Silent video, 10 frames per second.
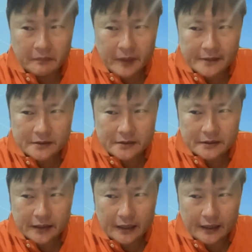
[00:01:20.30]
But
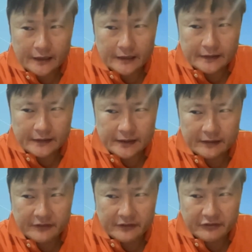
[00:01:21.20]

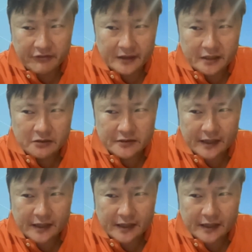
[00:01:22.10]
the funnels